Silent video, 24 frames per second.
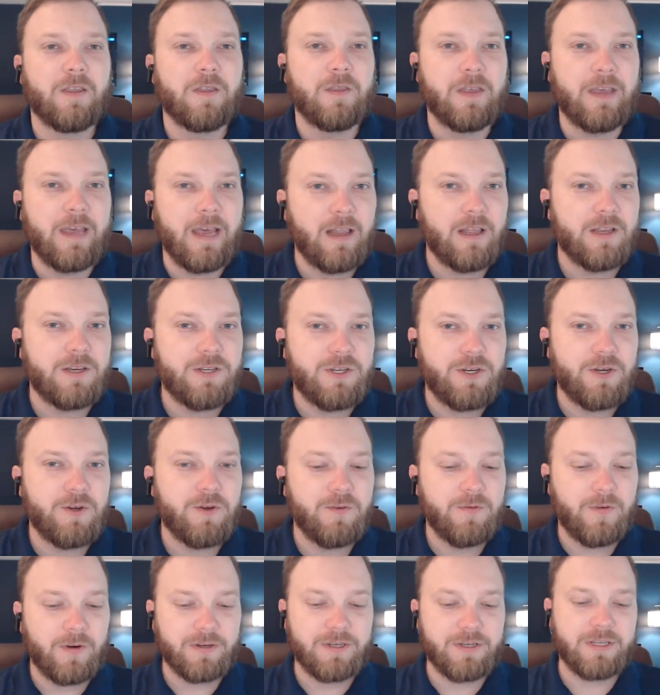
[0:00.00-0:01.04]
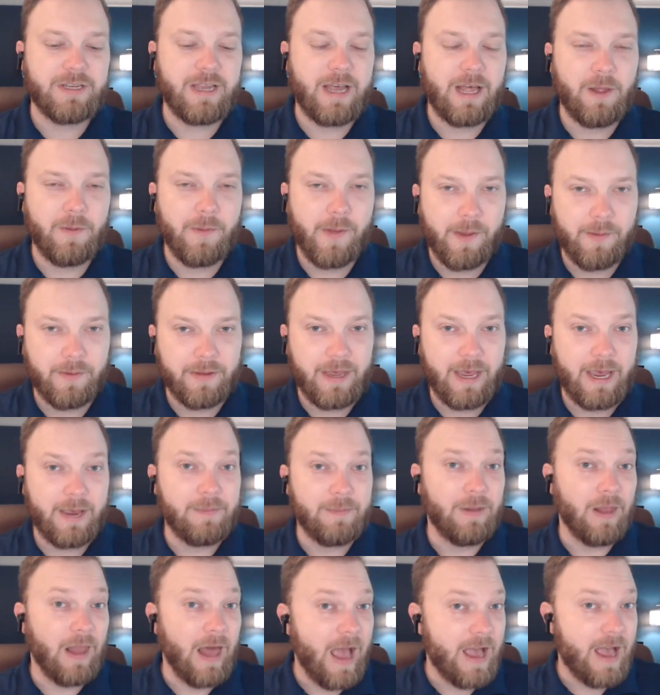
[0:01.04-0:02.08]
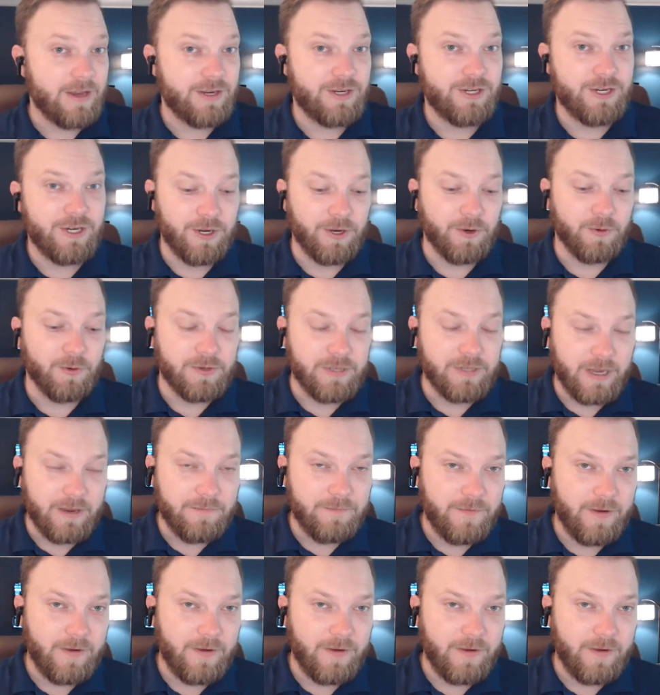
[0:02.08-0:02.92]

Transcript: The LSU versus Alabama game last year was a